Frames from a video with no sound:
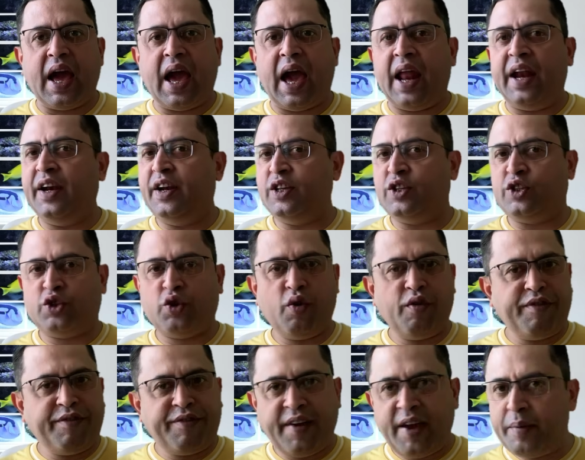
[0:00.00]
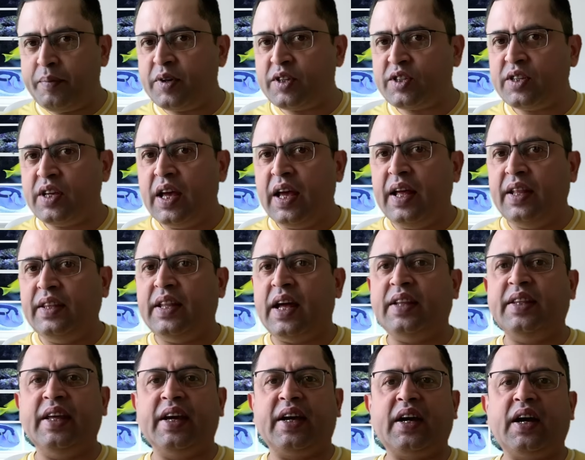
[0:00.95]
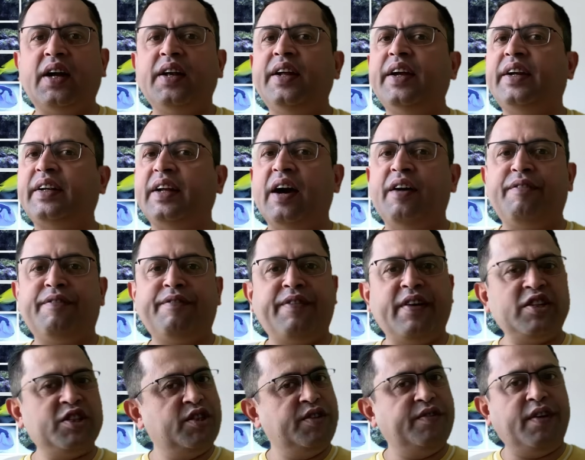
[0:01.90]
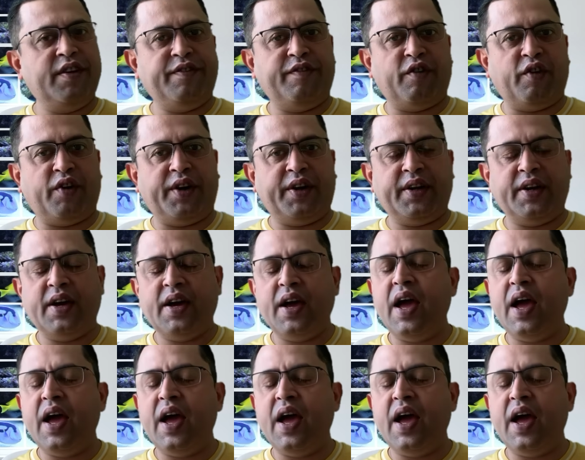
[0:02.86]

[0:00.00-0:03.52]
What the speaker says: And it is so famous that they conduct a festival for it.